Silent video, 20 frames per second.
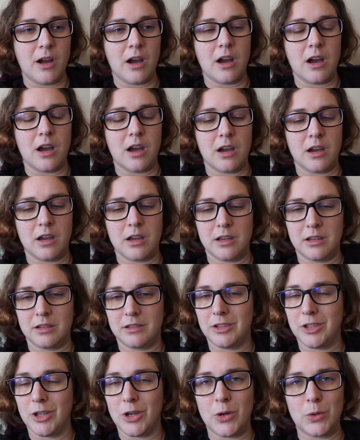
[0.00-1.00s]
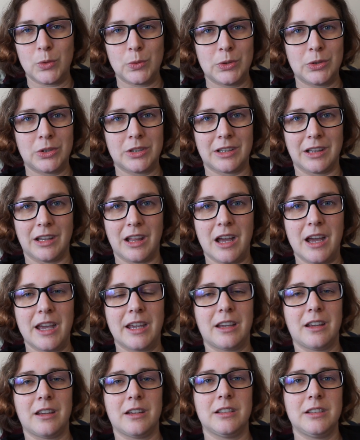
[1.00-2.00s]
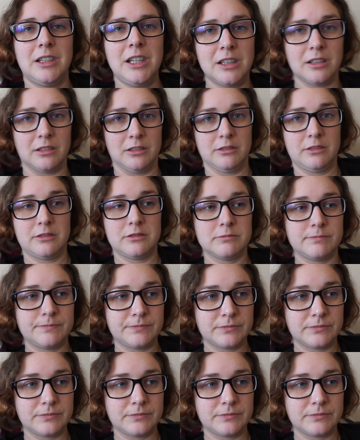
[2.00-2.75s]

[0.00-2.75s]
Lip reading: I don't like needles.